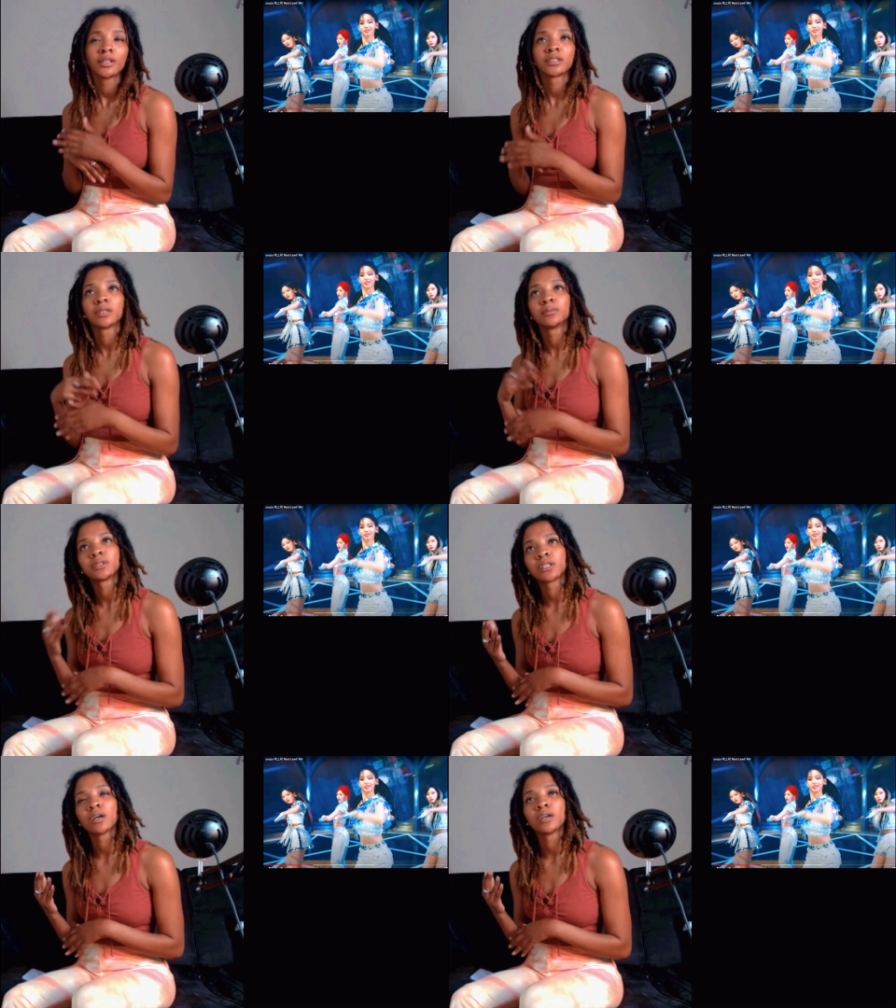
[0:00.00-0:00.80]
Some
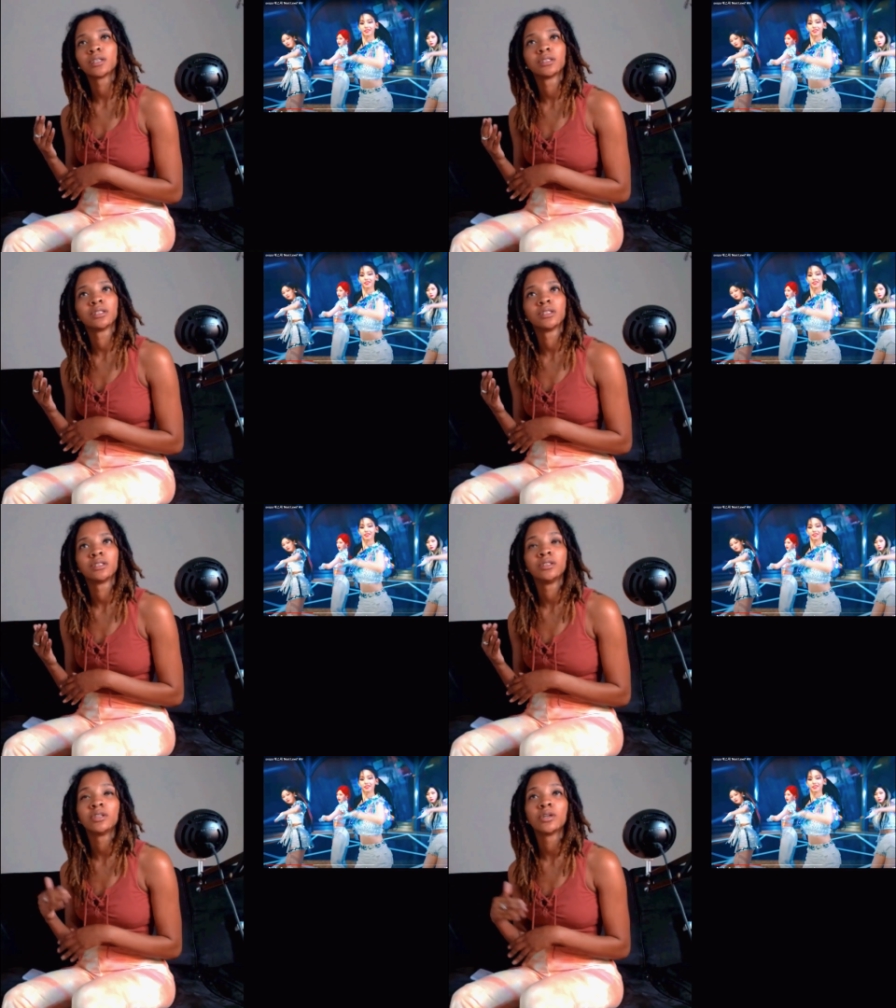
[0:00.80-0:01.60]
stars are,
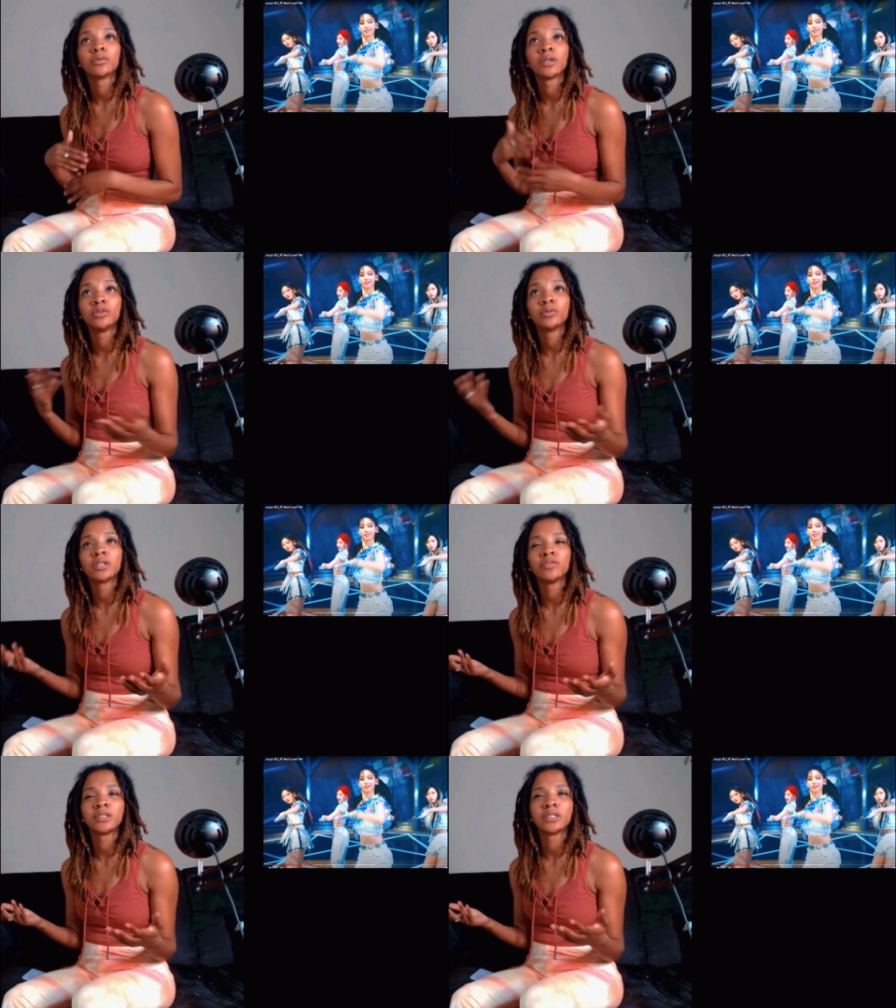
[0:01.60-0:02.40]
you know, and you can
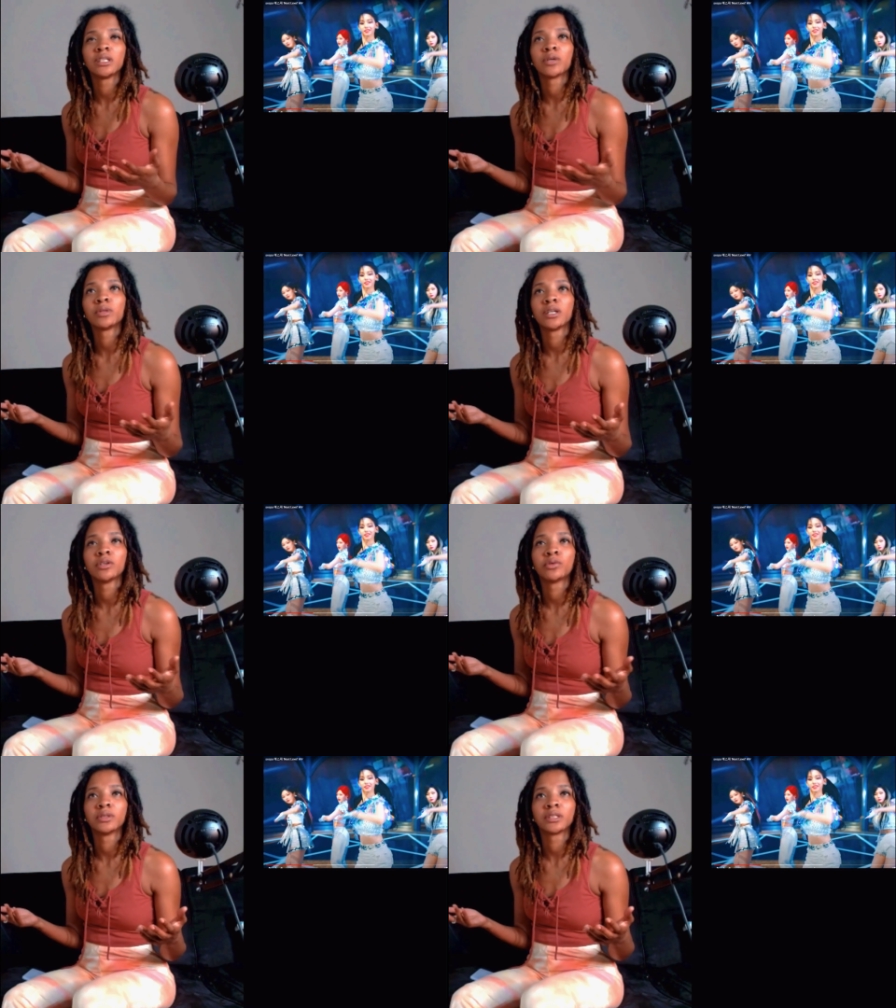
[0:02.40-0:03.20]
even see that when they
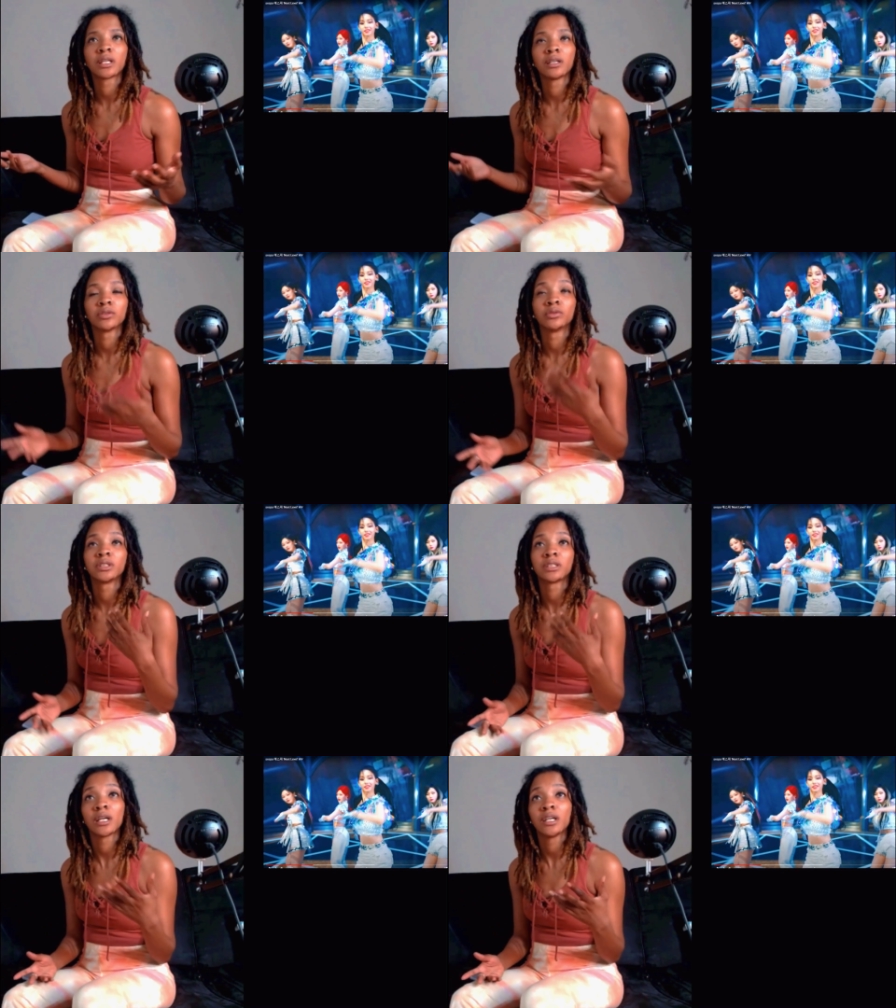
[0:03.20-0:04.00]
go on
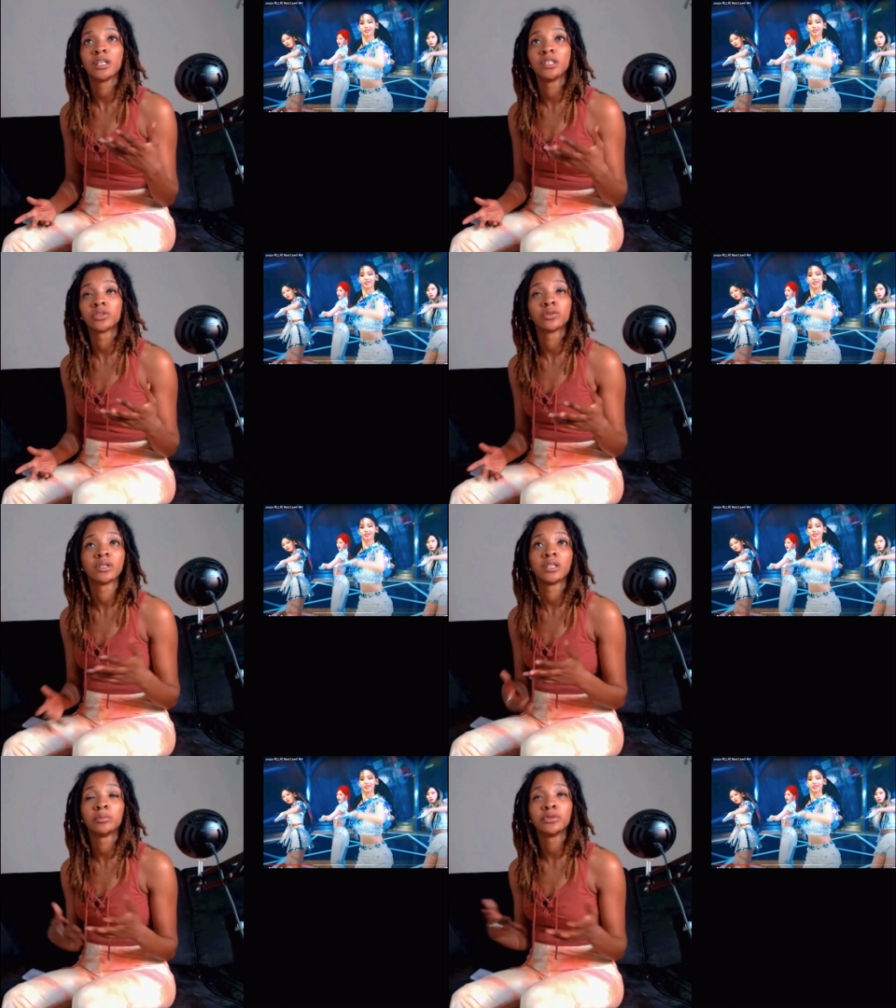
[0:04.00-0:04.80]
stage or
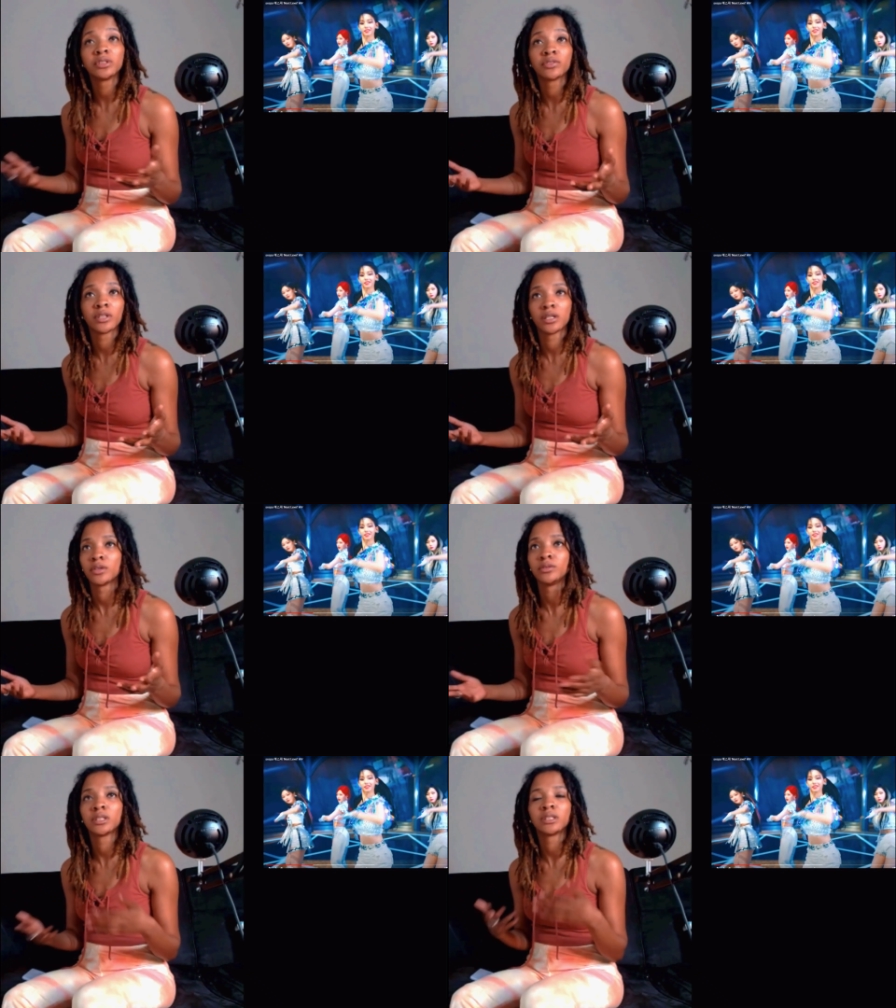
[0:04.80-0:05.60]
in a music video,
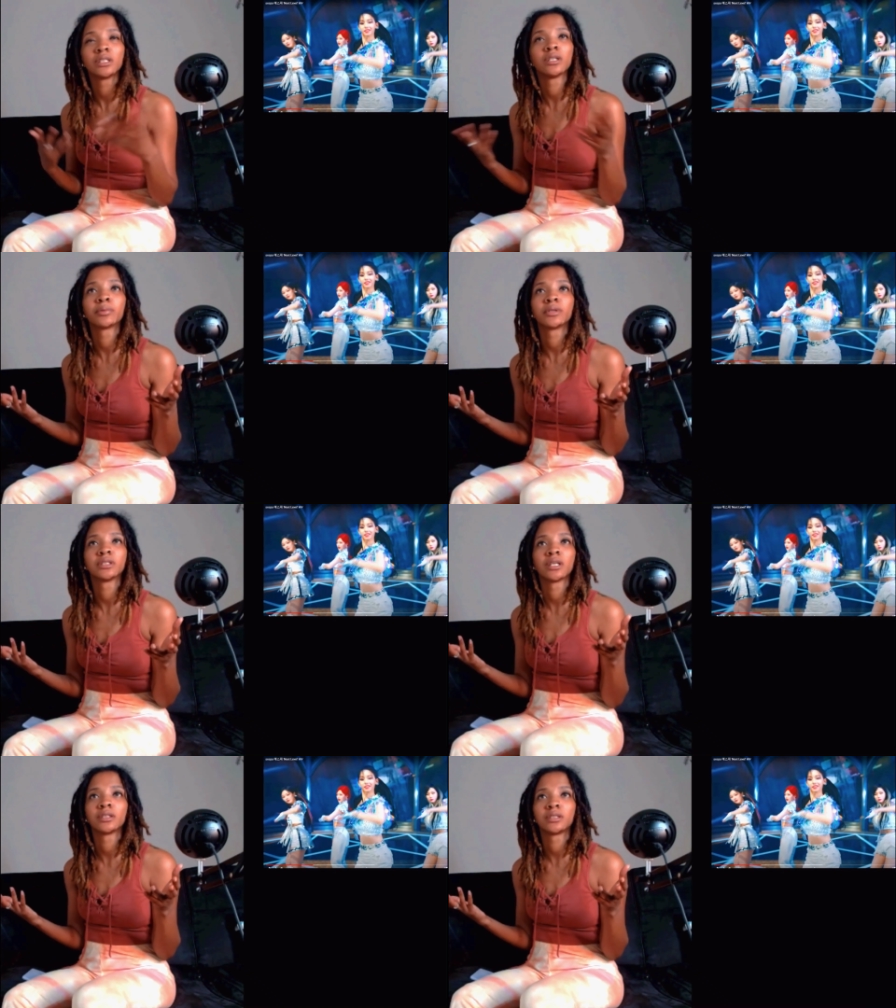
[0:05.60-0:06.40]
you can see their
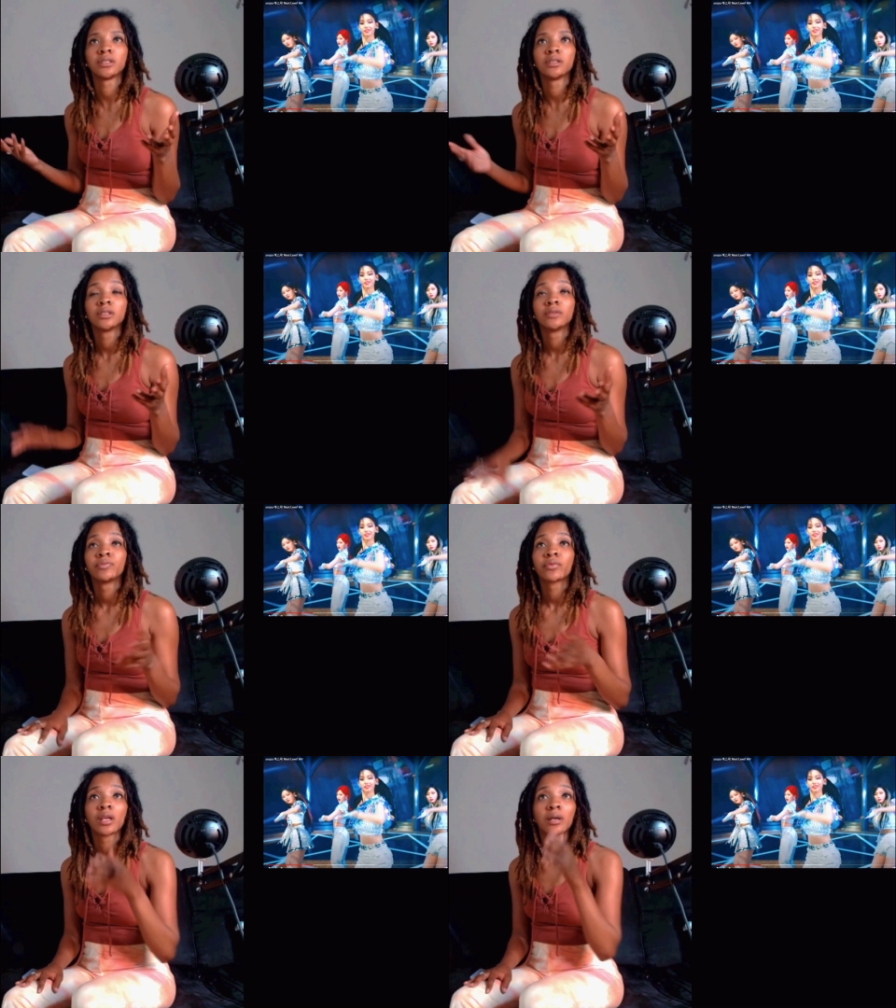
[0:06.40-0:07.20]
personality.
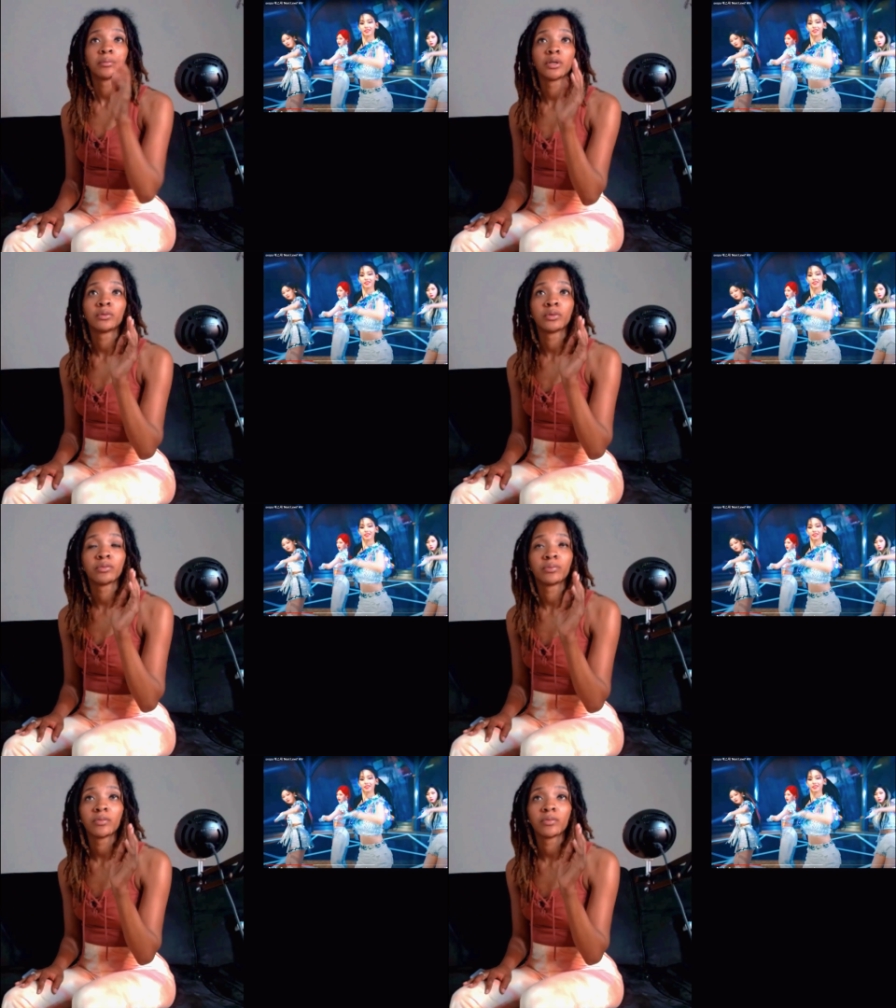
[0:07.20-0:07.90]
But with